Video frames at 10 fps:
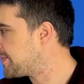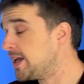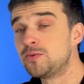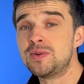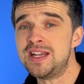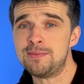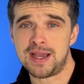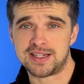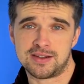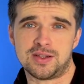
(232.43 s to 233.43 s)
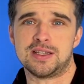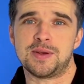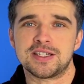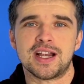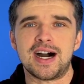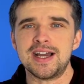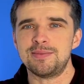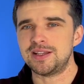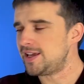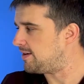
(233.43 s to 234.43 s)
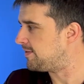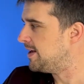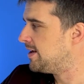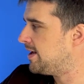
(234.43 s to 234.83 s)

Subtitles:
It really makes no sense because I believe